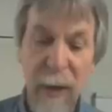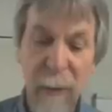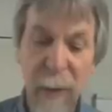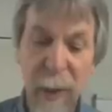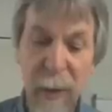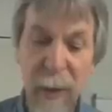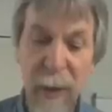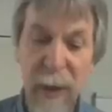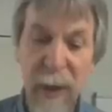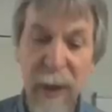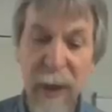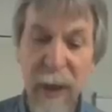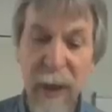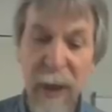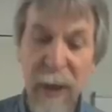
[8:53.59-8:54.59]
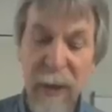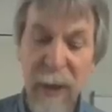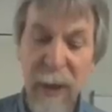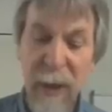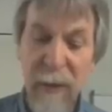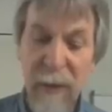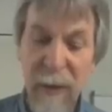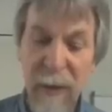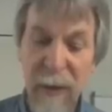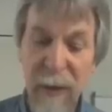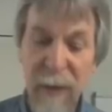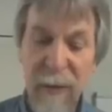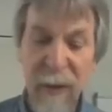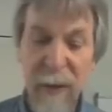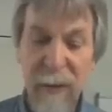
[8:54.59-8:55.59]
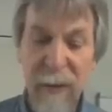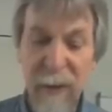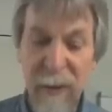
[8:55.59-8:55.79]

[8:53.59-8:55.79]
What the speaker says: frequently in statistics.